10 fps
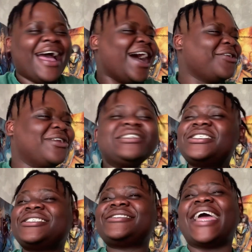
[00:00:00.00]
I don't
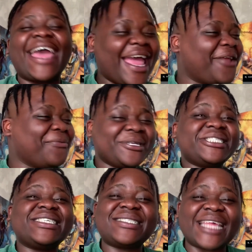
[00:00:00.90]
understand what
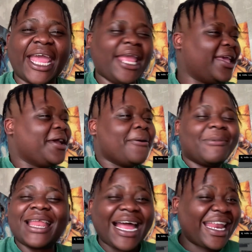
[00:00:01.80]
she's saying,
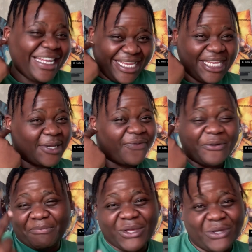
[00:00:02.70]
but I got an ear for
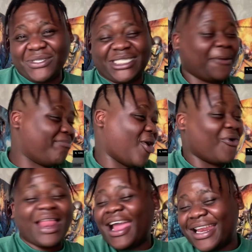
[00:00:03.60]
music, bro.
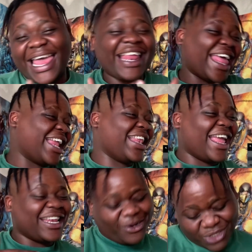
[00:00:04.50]
Like,
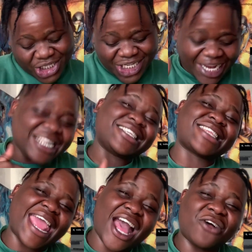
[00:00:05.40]
don't shut it
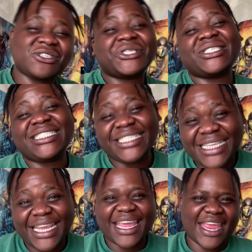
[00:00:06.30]
down just
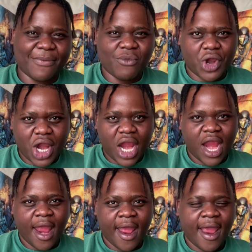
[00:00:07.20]
yet, bro.
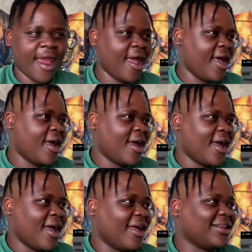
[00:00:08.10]

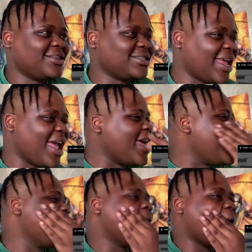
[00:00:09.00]

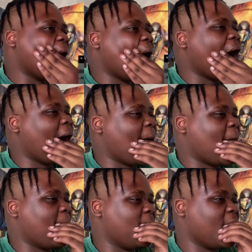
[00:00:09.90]

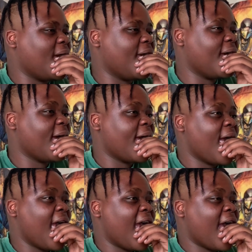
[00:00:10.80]
Damn!
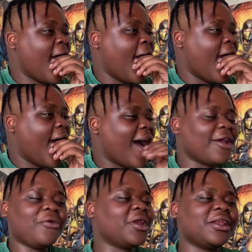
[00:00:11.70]
I
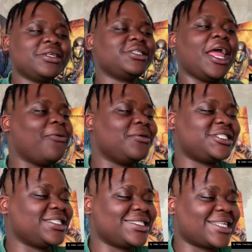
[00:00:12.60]
don't understand what
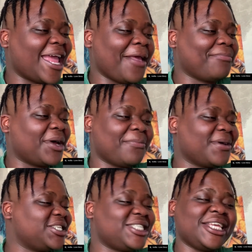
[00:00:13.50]
she's saying, but
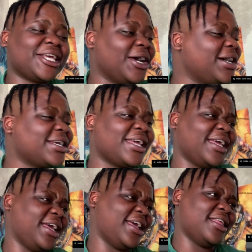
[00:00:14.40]
she
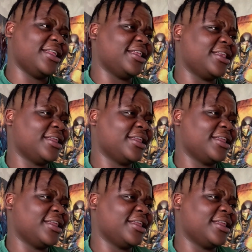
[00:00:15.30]
cooking.